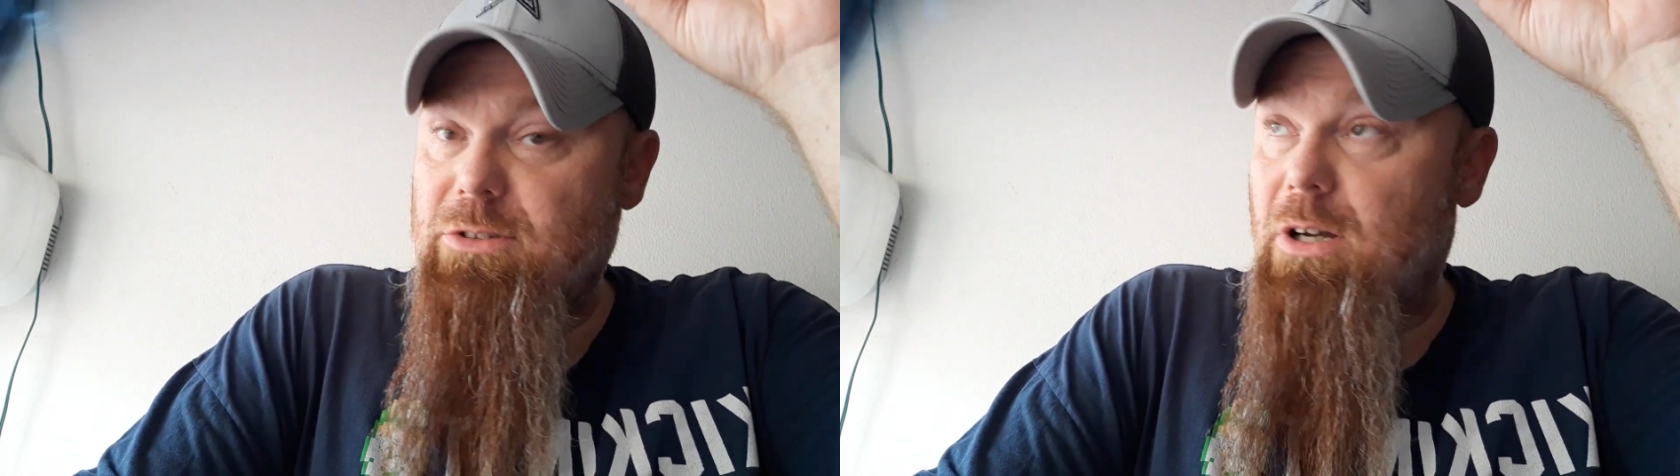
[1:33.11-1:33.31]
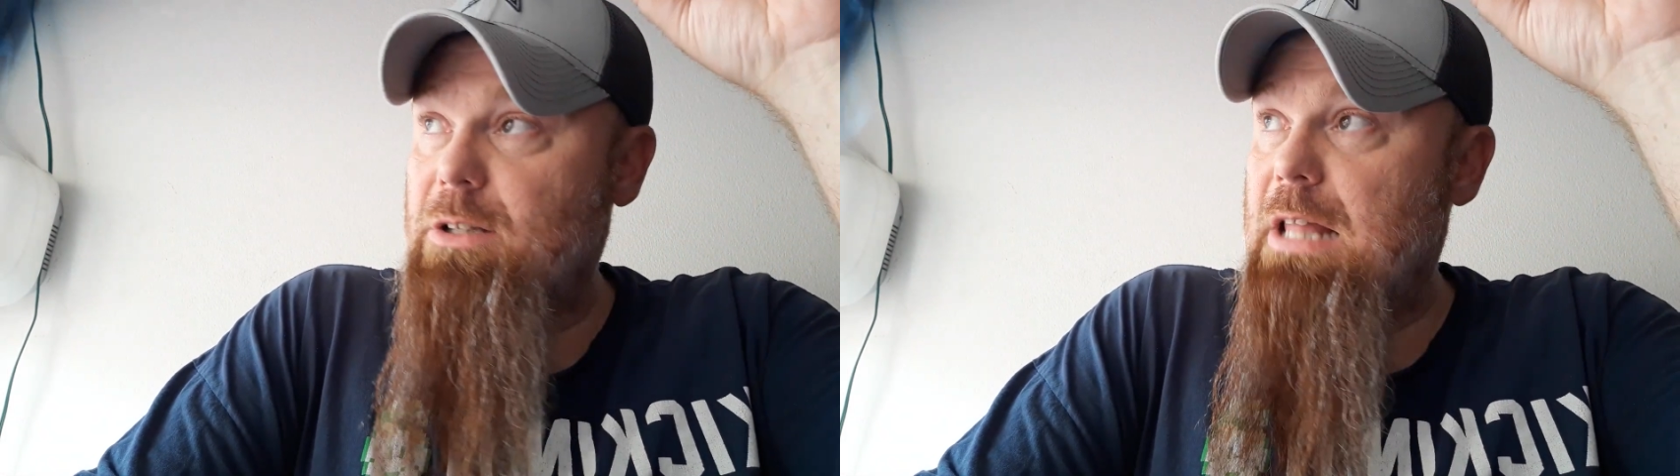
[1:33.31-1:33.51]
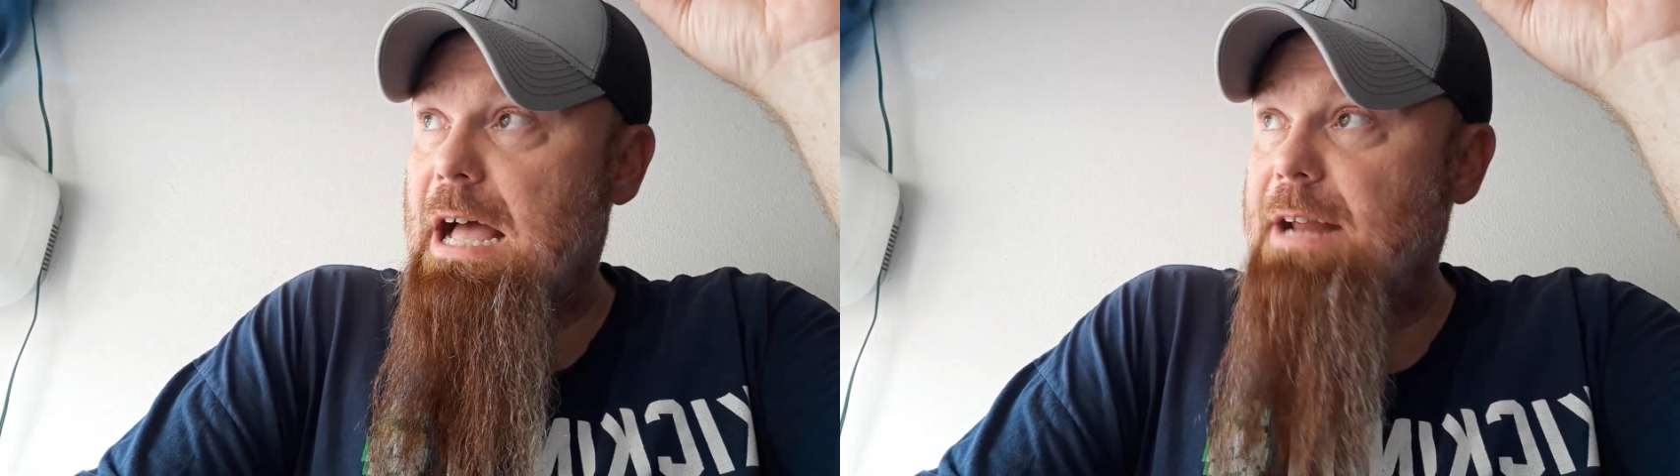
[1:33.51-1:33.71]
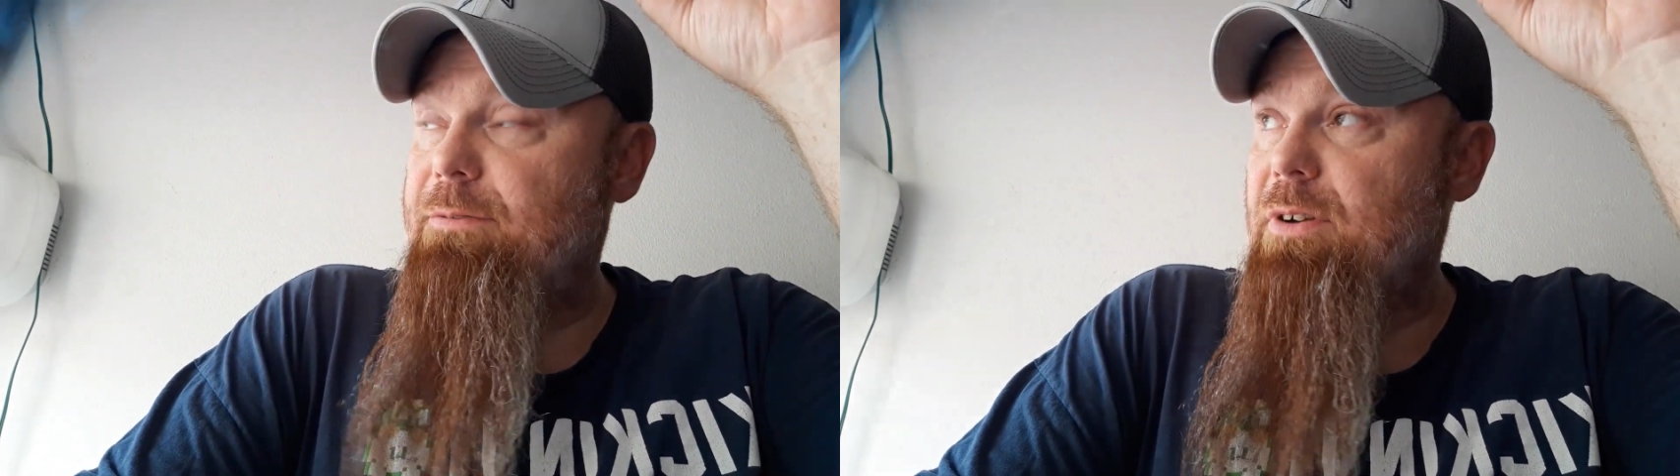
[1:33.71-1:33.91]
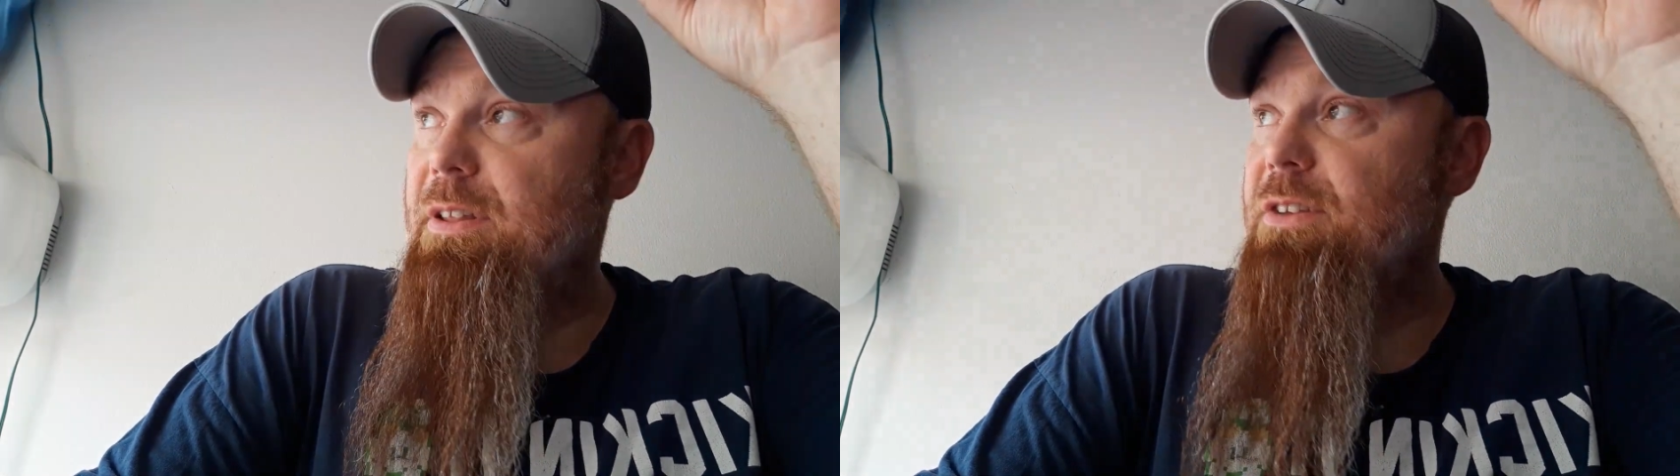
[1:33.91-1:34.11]
online
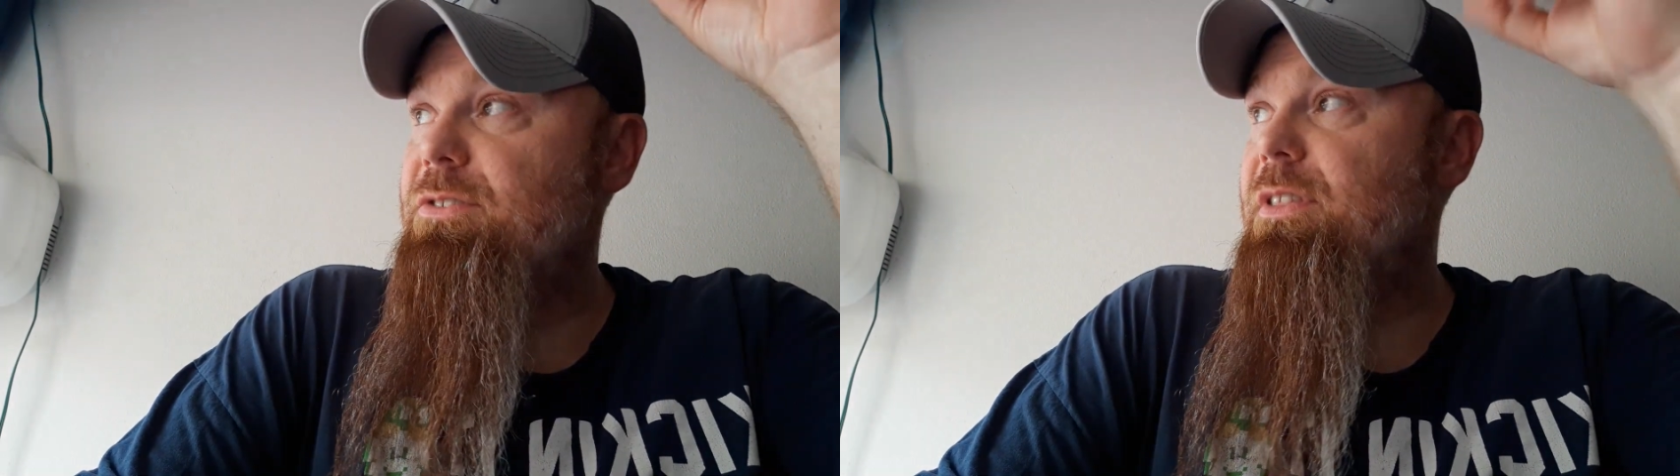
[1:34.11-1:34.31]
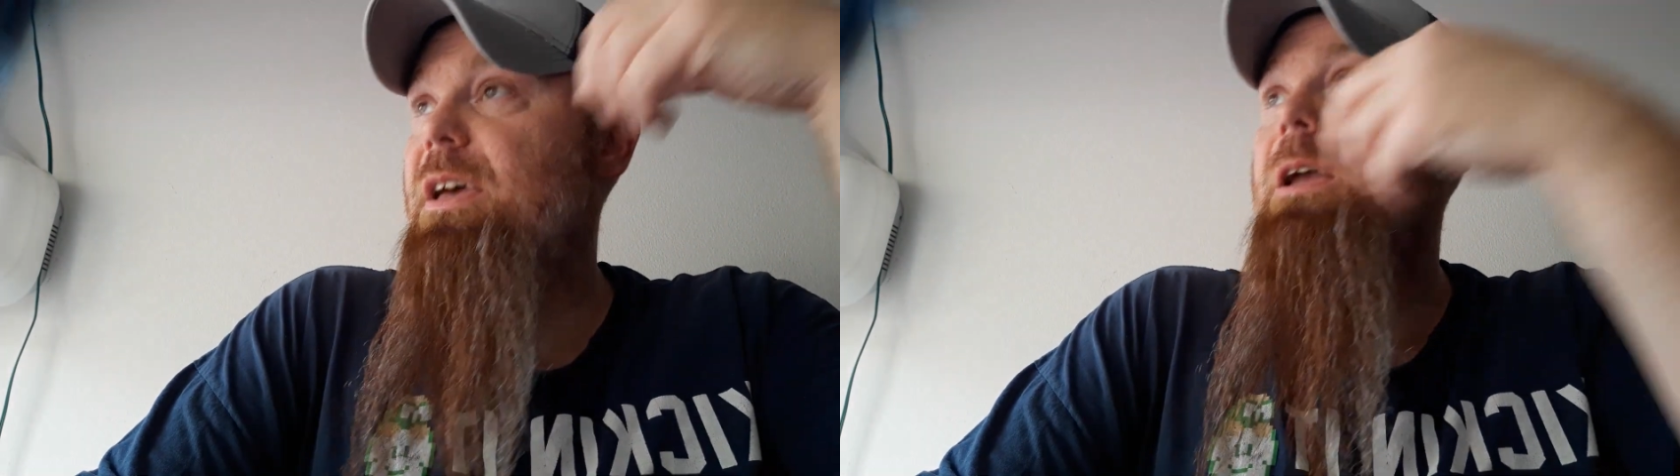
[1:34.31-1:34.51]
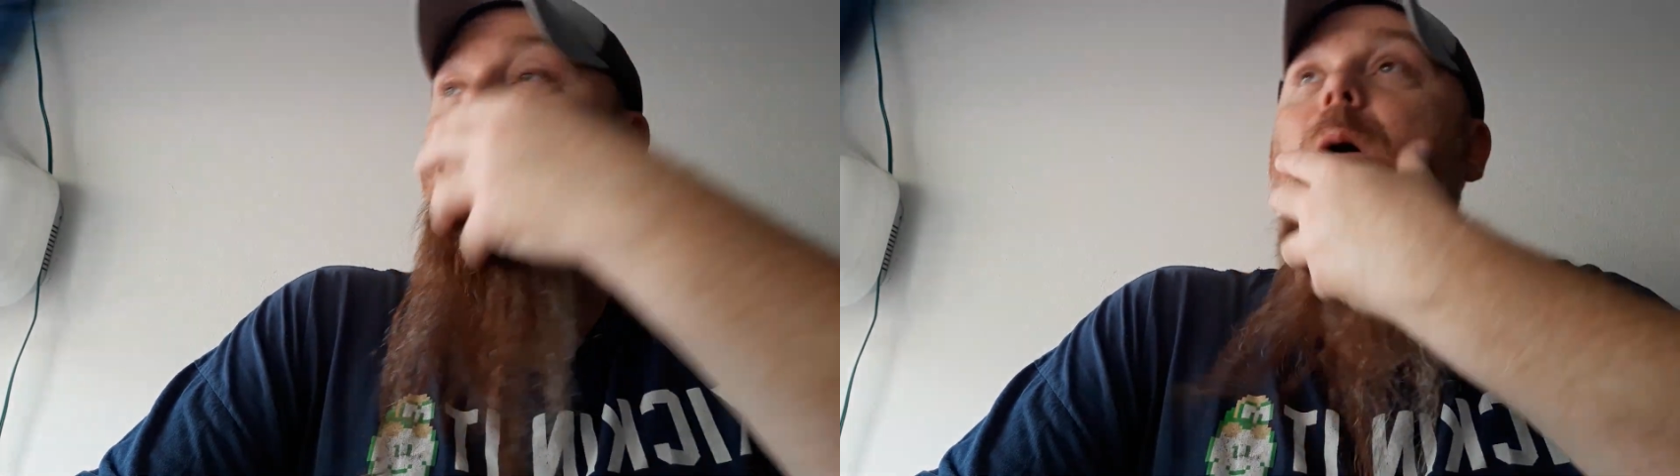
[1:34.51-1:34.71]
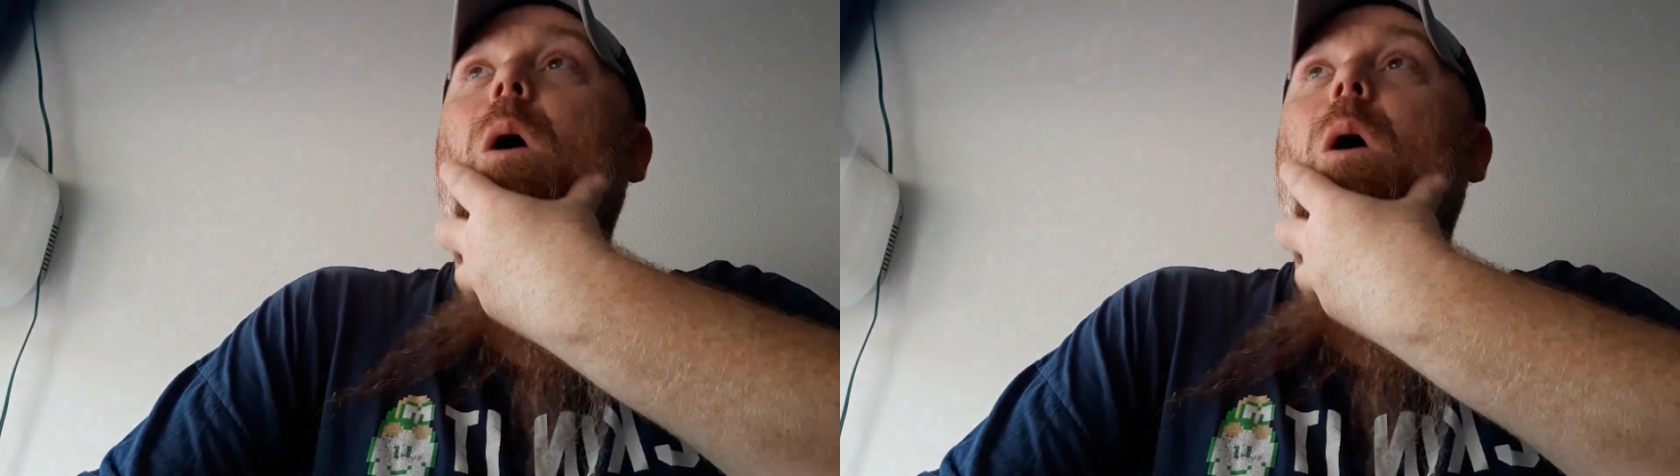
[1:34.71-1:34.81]
for this thing.